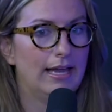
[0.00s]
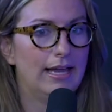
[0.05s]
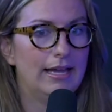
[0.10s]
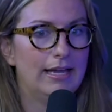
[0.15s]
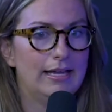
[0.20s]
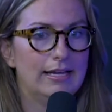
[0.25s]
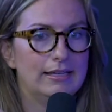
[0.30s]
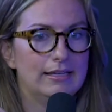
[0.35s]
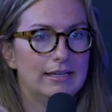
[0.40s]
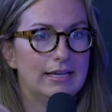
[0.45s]

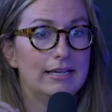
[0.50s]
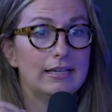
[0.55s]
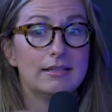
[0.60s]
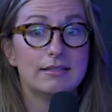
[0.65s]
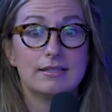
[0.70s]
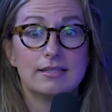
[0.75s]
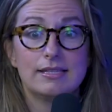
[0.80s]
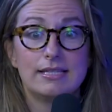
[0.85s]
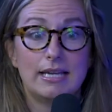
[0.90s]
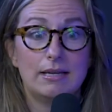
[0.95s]
And
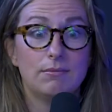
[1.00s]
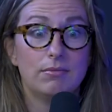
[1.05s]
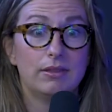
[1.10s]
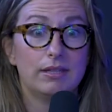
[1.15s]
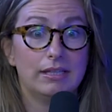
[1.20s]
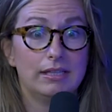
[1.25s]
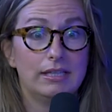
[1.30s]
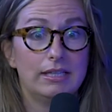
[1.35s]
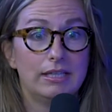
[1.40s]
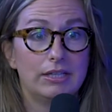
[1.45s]
it's the same
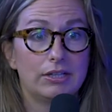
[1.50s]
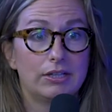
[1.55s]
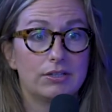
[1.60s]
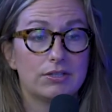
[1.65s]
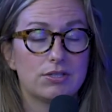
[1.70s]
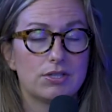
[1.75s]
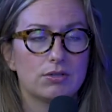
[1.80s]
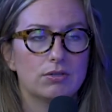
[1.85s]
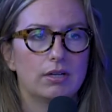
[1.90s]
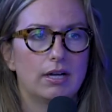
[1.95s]
thing
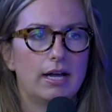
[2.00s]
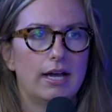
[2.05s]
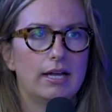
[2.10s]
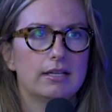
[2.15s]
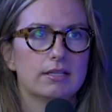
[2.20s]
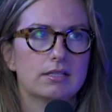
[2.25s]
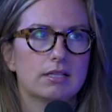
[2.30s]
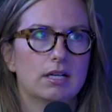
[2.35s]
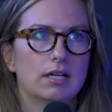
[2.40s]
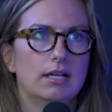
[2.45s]
here. So God
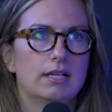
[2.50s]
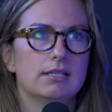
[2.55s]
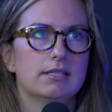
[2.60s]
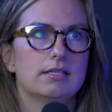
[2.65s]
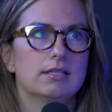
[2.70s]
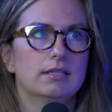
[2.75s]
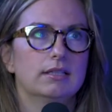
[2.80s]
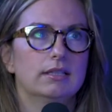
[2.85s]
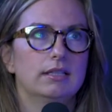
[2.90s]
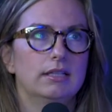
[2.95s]
is
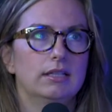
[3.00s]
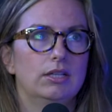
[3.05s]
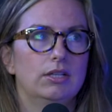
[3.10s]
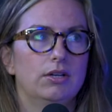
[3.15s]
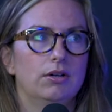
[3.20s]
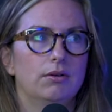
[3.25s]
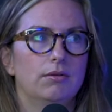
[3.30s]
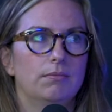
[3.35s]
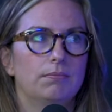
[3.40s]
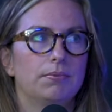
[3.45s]
constantly, you
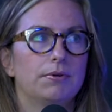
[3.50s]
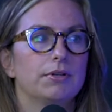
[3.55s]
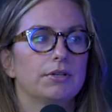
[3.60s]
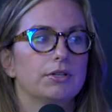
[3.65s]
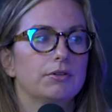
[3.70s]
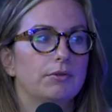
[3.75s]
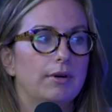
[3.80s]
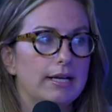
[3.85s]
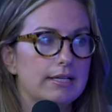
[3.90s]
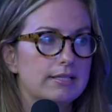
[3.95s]
know,
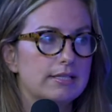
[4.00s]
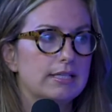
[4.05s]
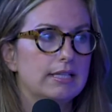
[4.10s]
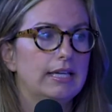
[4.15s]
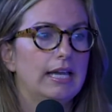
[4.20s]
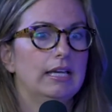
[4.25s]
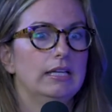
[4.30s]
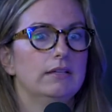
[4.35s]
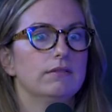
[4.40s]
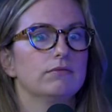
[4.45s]

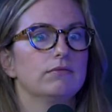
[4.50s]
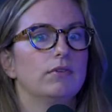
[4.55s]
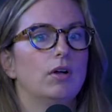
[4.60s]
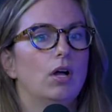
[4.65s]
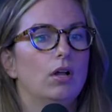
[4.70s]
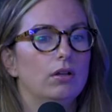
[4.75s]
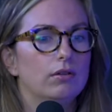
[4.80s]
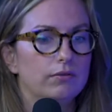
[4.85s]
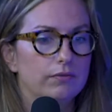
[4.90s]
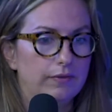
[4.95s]
progressing and
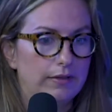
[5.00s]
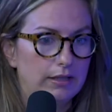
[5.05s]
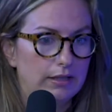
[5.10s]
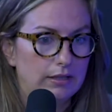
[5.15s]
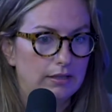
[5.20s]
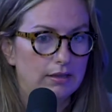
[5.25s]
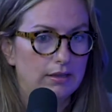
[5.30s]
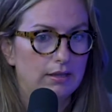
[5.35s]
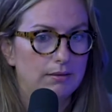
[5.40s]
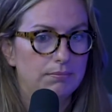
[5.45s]

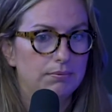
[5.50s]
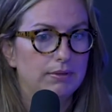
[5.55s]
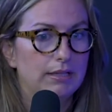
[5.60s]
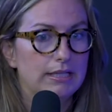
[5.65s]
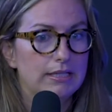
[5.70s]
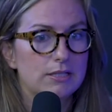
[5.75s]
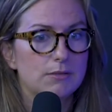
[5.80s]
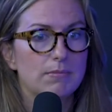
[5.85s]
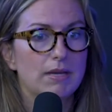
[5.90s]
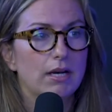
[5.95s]
evolving the
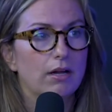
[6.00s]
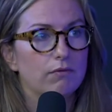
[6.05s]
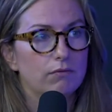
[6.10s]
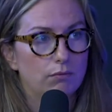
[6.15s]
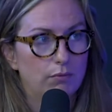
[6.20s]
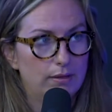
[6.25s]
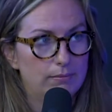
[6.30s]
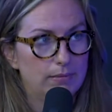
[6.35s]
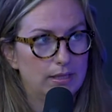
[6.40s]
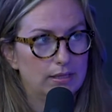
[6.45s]
placement of
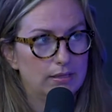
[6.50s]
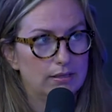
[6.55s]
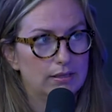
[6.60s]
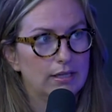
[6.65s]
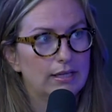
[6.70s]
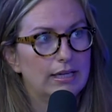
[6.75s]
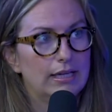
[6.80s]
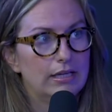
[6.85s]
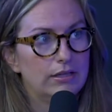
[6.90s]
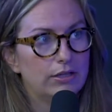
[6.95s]
women
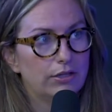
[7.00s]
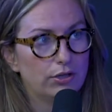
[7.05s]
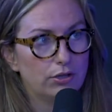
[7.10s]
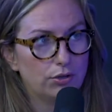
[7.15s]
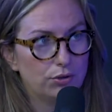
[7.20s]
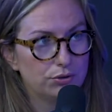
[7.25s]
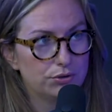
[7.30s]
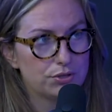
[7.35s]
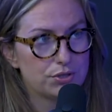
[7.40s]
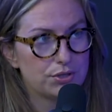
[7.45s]
in their
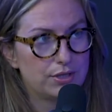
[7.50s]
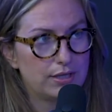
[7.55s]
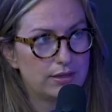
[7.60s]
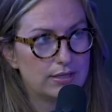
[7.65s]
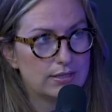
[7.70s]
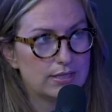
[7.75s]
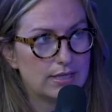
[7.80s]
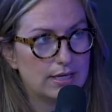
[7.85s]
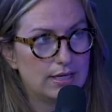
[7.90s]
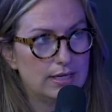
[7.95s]
culture at
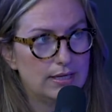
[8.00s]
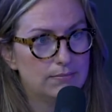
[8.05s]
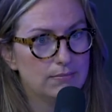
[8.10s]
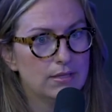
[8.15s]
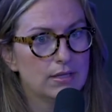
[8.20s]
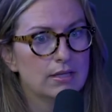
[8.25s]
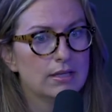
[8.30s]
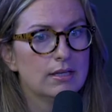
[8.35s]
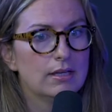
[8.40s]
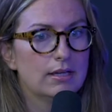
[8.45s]
the time.
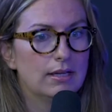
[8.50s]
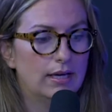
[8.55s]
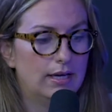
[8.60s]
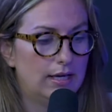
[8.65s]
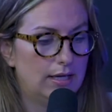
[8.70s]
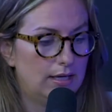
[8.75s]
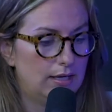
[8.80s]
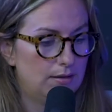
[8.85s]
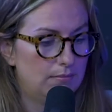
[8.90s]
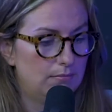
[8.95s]

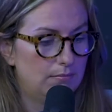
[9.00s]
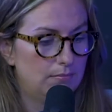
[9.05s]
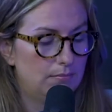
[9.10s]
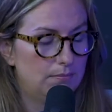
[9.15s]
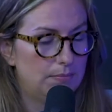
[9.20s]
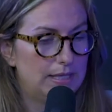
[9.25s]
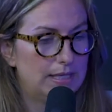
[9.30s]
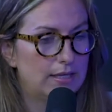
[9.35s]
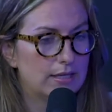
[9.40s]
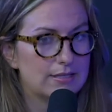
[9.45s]

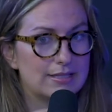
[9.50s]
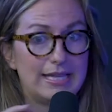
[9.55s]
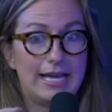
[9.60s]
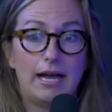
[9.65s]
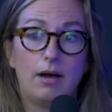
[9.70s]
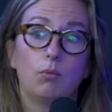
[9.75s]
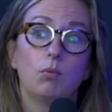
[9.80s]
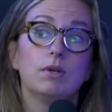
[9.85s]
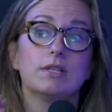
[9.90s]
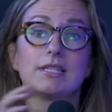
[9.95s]
Because
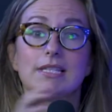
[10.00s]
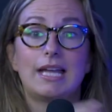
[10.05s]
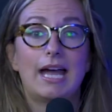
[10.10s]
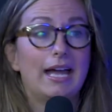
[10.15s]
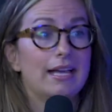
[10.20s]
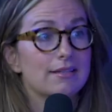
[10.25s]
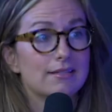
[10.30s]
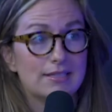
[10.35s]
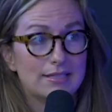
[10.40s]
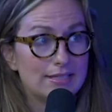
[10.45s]
that was
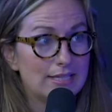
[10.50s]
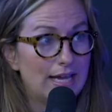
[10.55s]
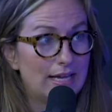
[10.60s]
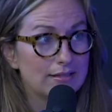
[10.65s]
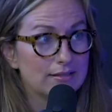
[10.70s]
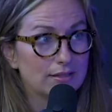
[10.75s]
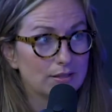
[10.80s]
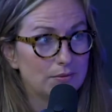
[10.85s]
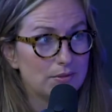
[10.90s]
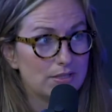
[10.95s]
not his
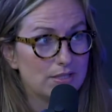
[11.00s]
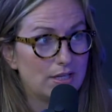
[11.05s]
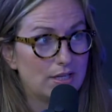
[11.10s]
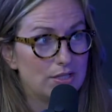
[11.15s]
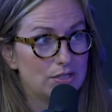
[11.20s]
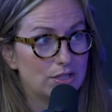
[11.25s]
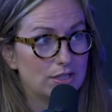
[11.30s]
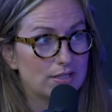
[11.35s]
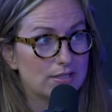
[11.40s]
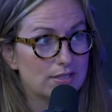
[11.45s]
intent, like we saw
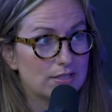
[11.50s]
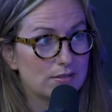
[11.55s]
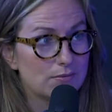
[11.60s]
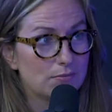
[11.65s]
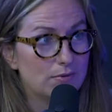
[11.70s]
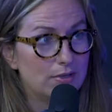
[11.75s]
in Genesis